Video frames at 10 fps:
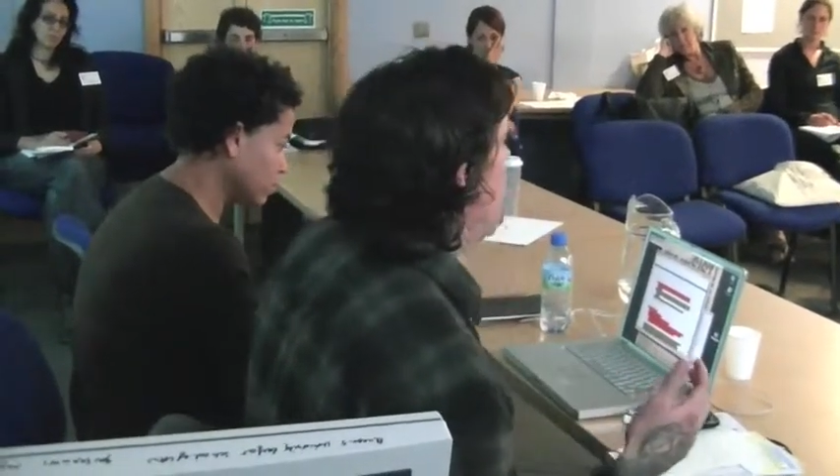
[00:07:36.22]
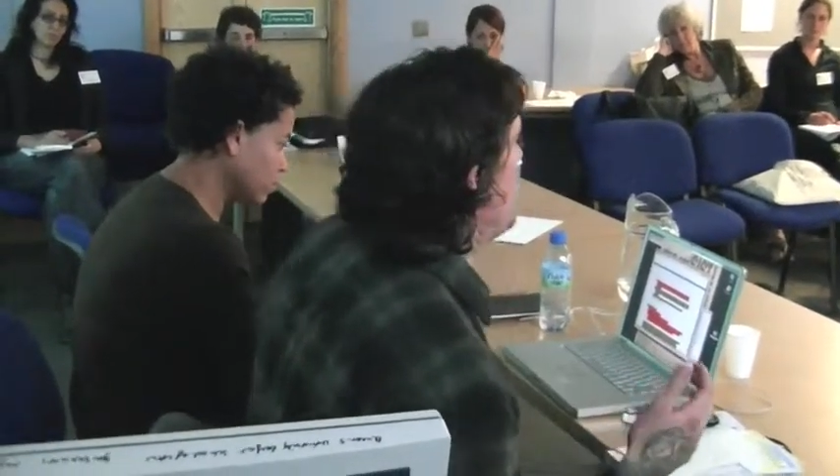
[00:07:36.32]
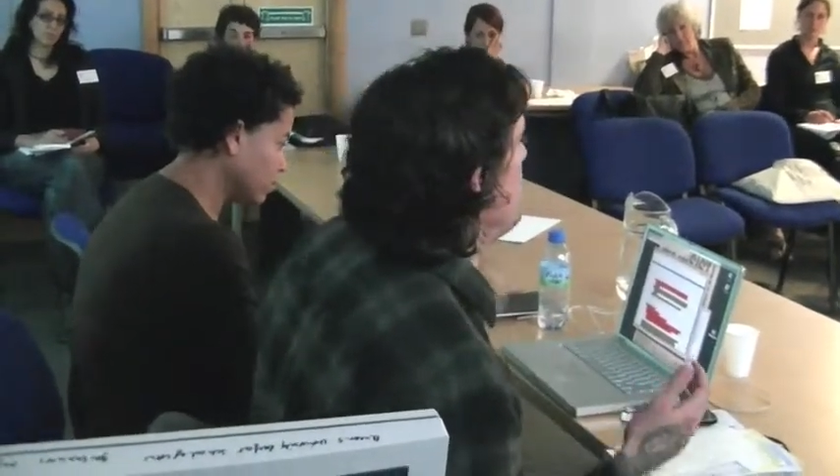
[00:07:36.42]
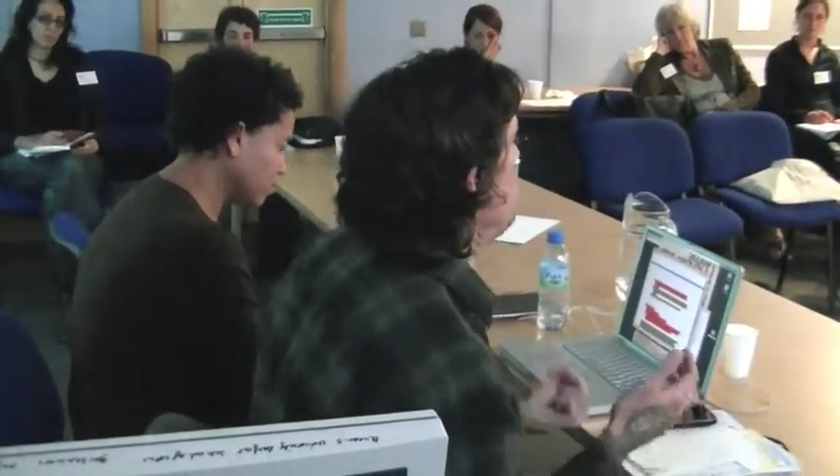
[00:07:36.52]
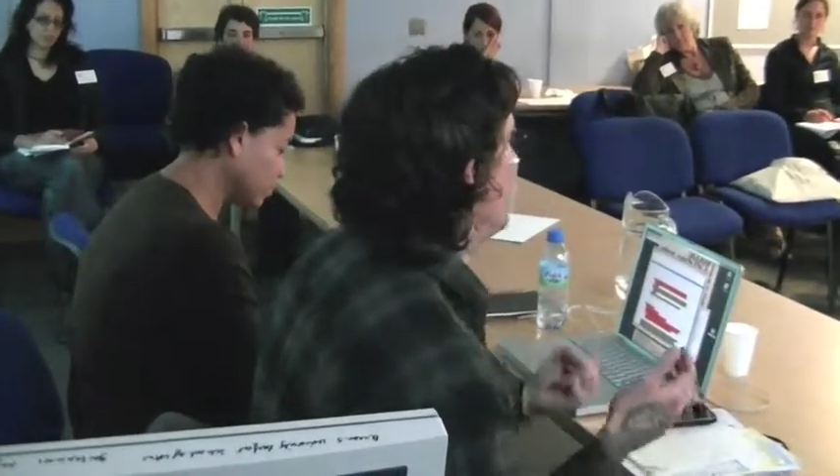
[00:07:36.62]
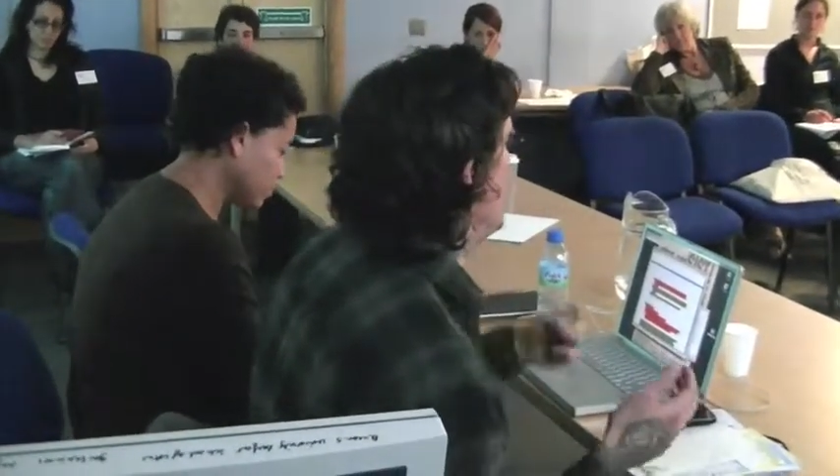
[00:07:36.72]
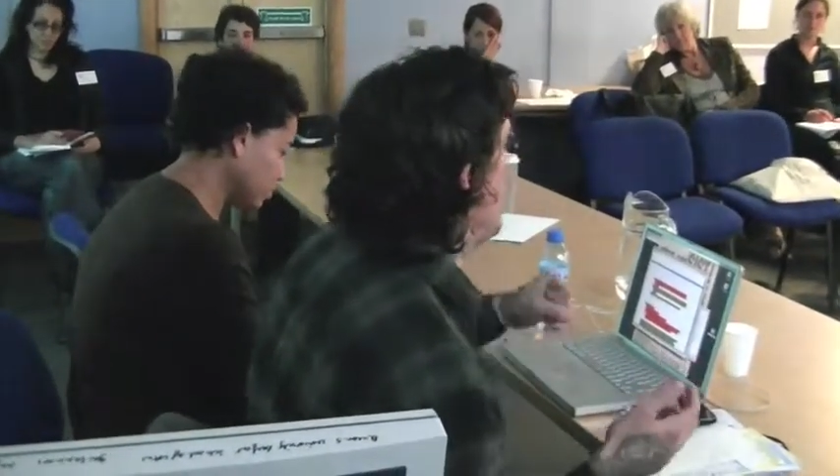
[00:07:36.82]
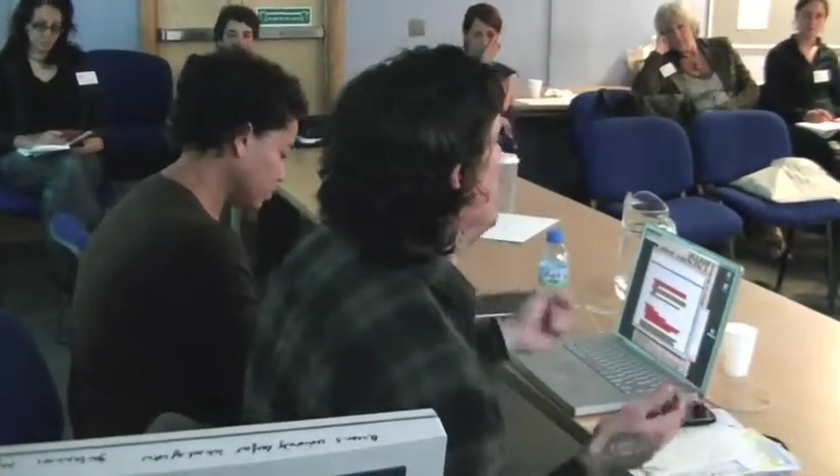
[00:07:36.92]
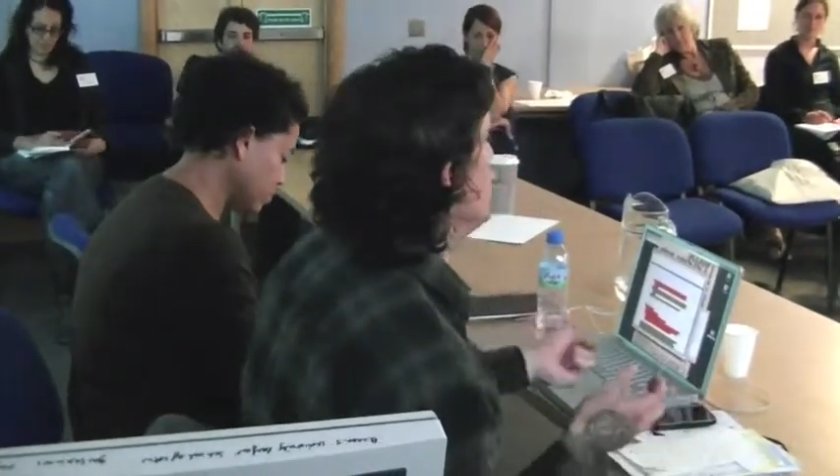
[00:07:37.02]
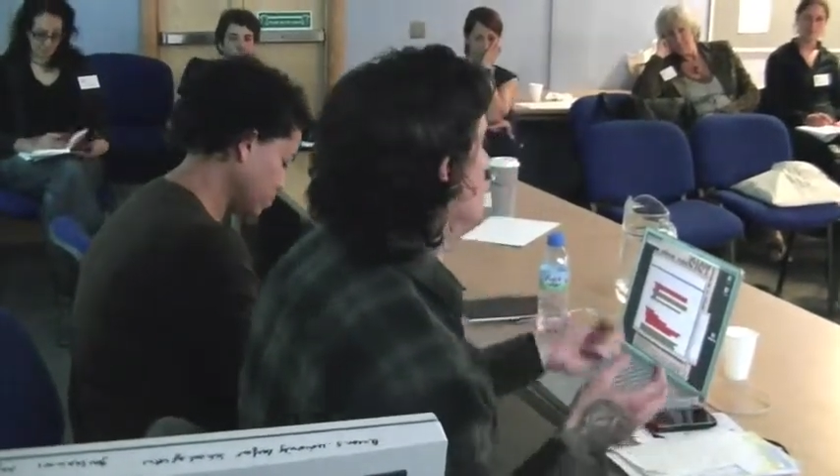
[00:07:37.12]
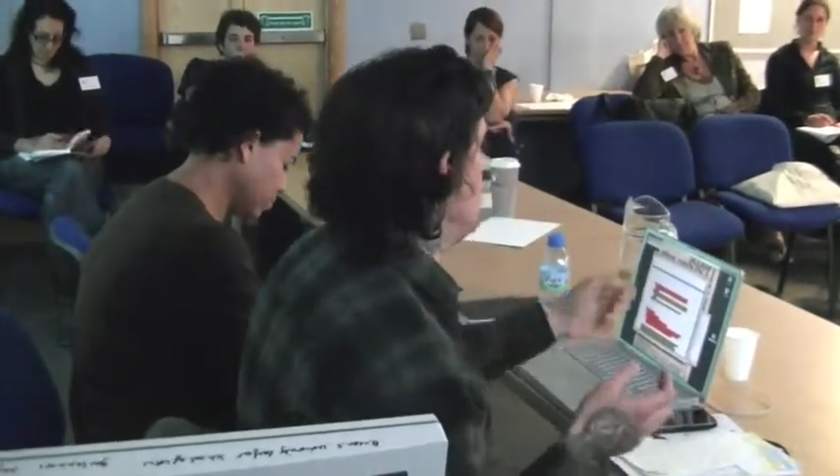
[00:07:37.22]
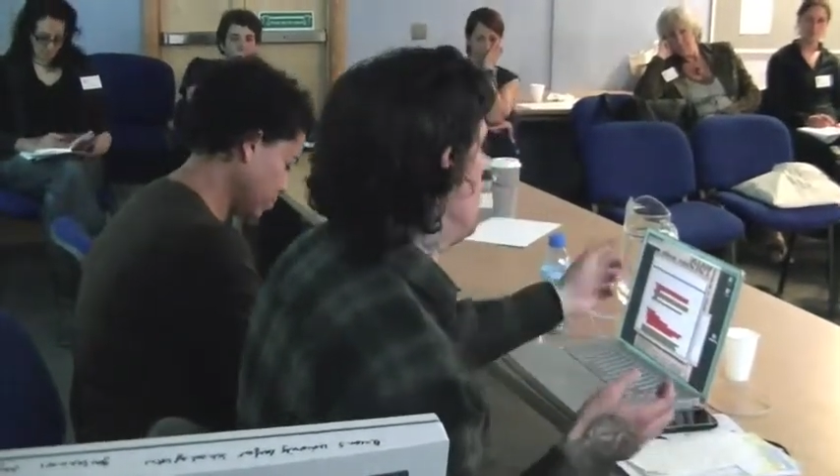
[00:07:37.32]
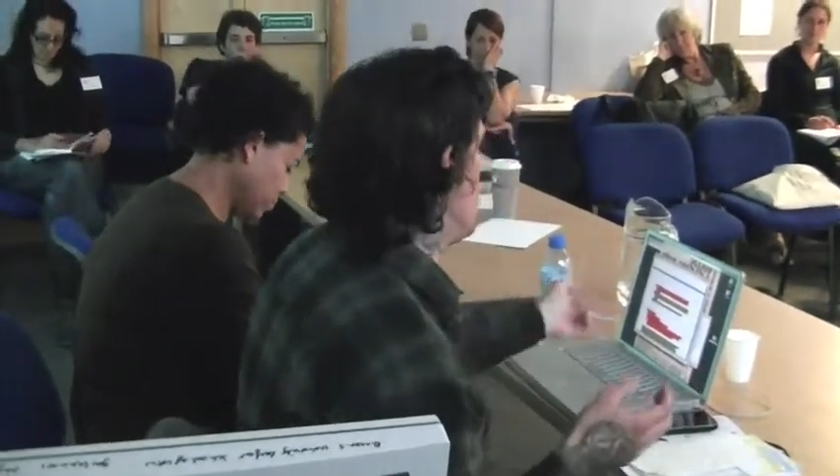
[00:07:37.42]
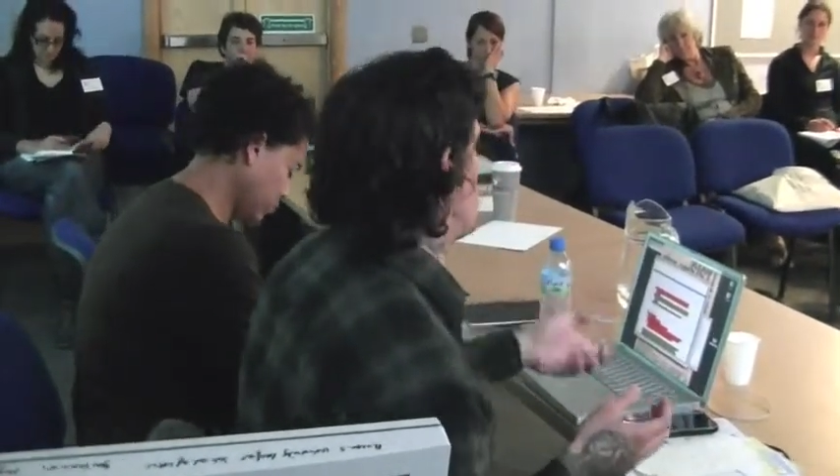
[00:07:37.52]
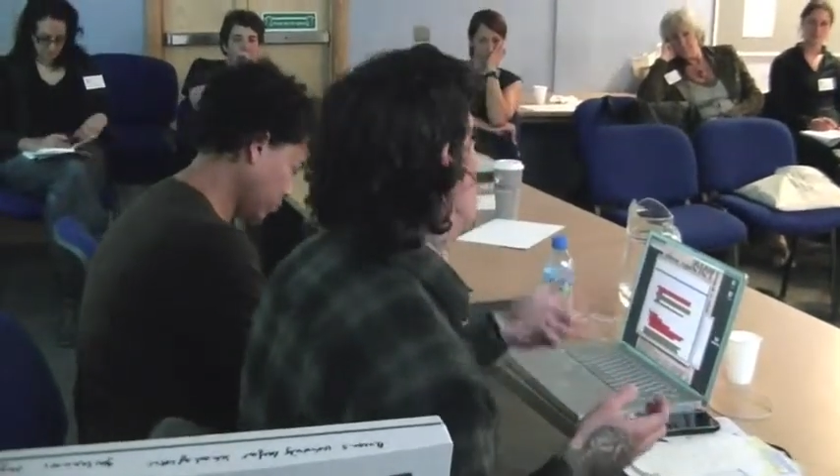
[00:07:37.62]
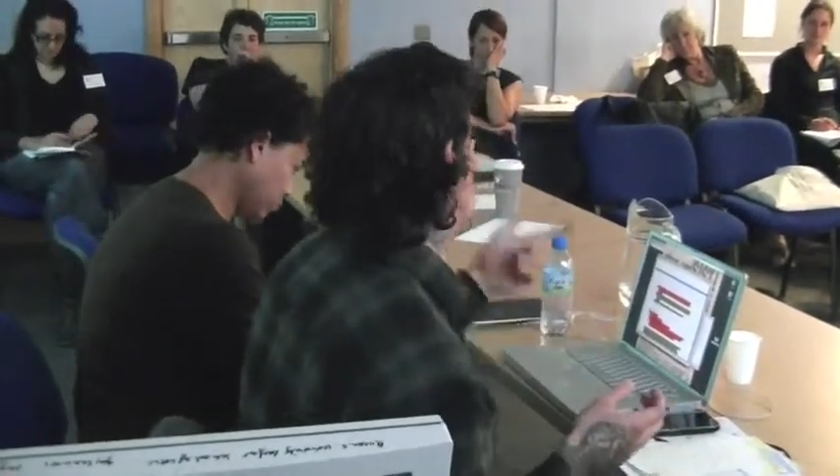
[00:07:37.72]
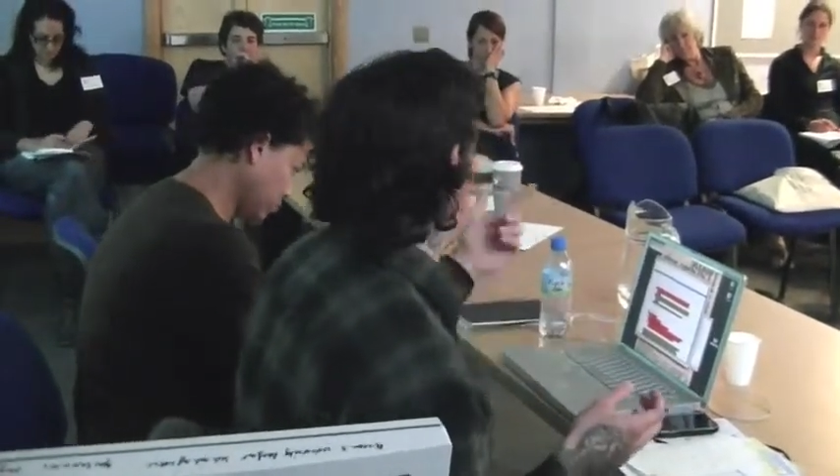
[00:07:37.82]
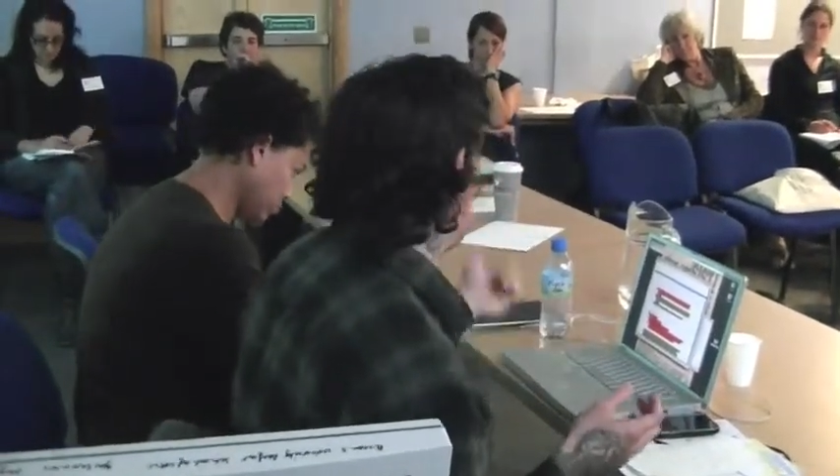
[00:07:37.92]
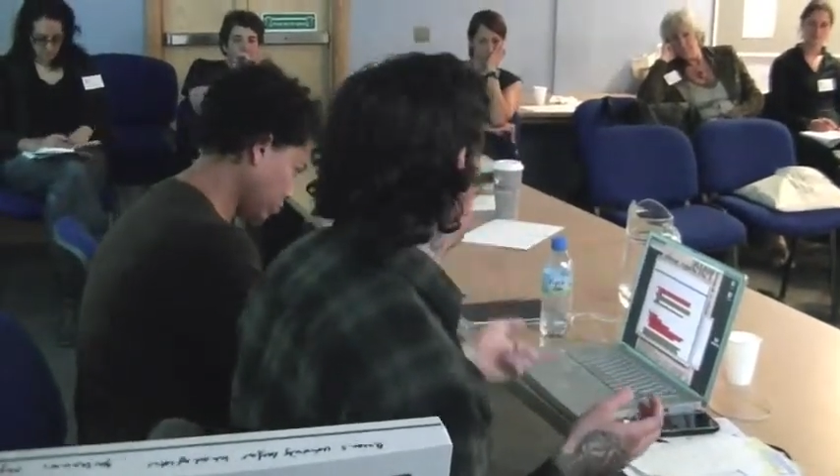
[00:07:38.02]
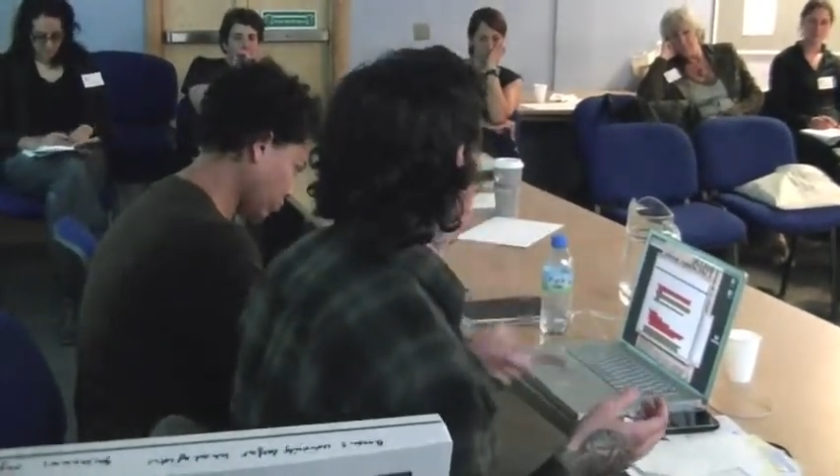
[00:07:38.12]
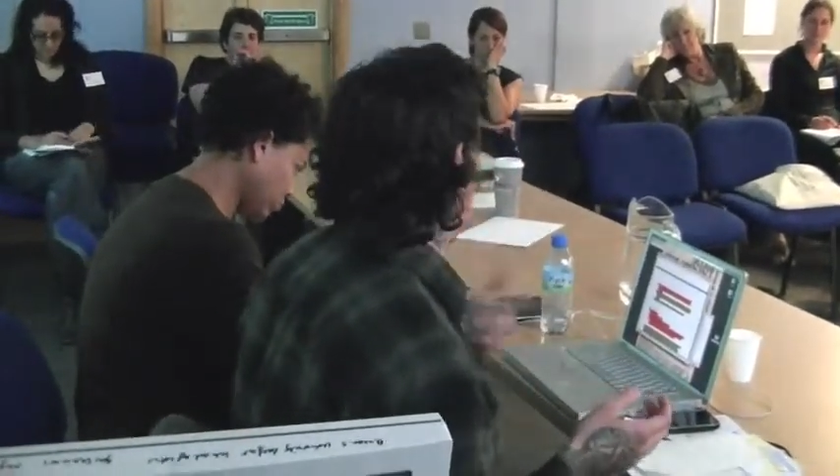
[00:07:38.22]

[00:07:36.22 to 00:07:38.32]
people engaged in this struggle